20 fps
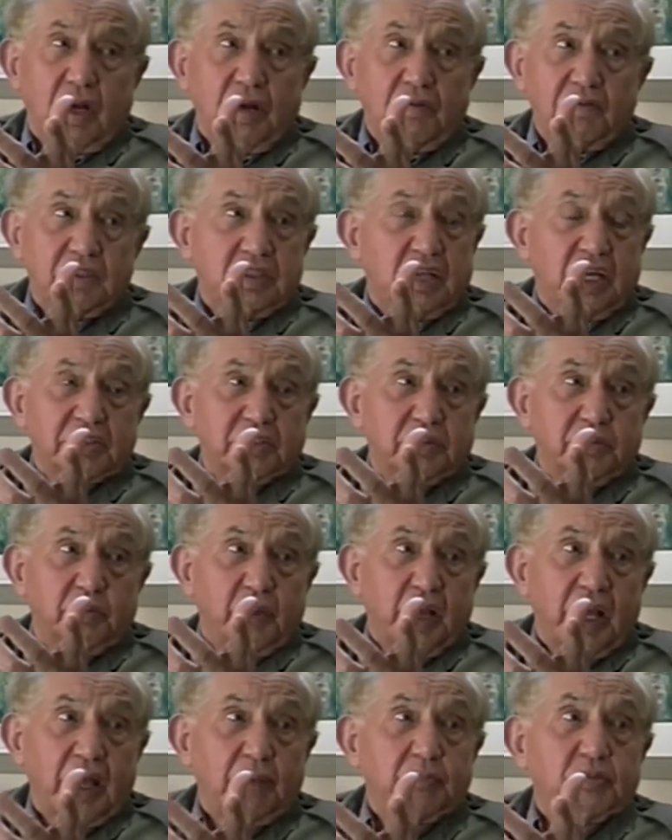half a
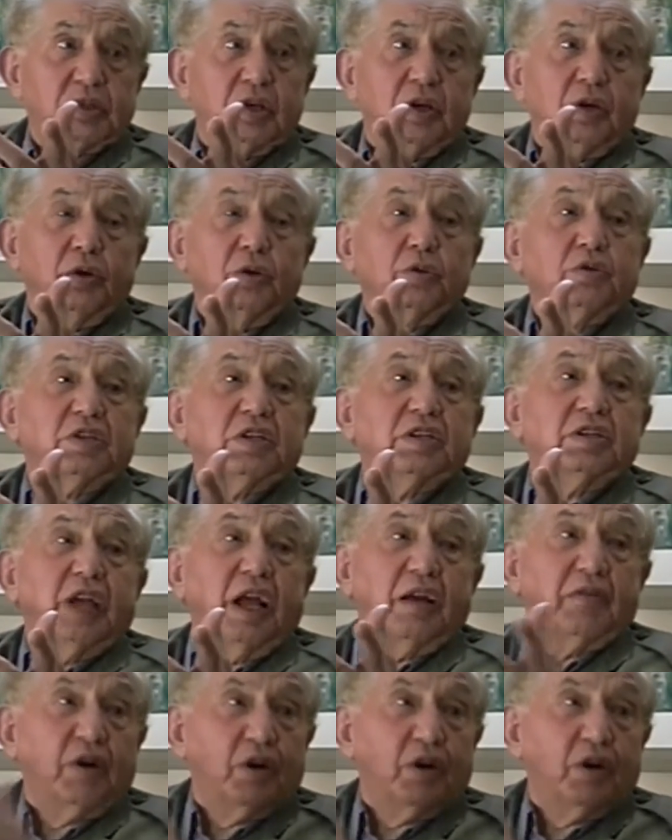dozen perhaps, who didn't